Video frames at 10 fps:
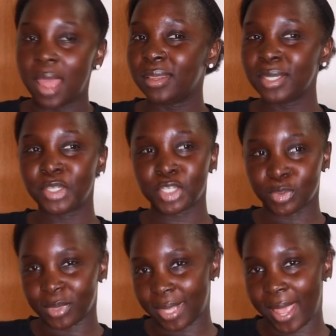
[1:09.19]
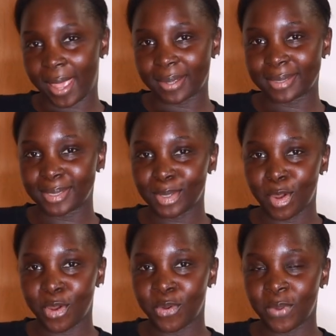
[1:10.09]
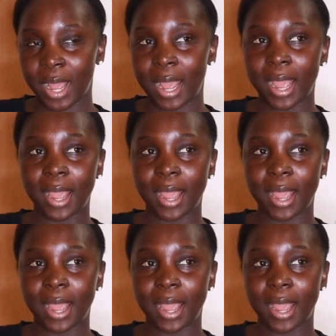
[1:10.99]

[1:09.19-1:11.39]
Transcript: and then just relax so